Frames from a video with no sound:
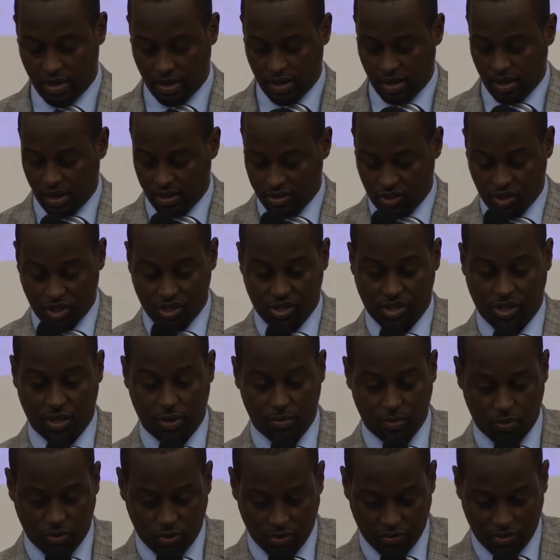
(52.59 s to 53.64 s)
I just
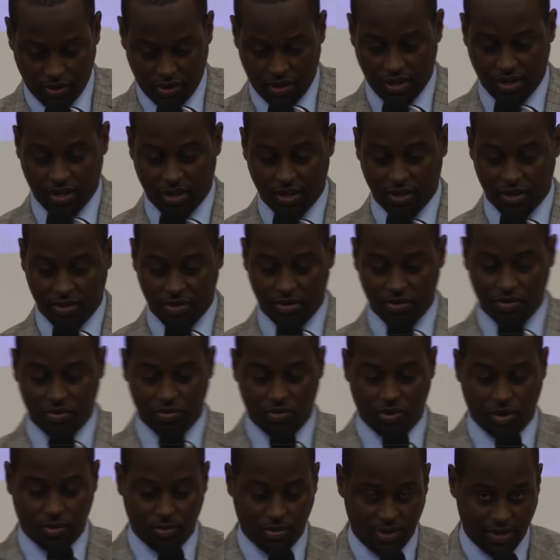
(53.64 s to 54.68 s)
came over here
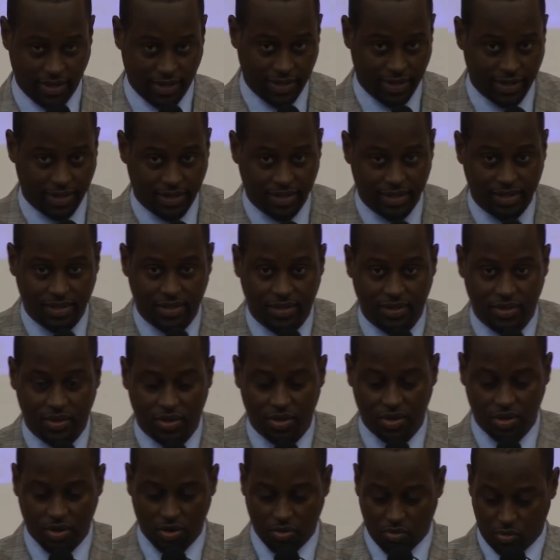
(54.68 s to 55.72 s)
from the
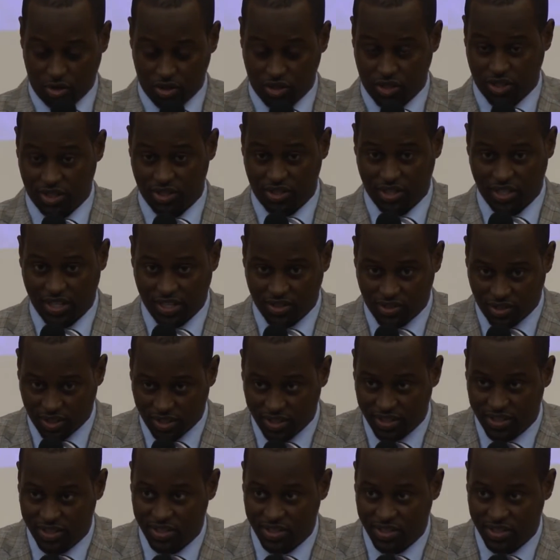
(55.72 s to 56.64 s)
operation theater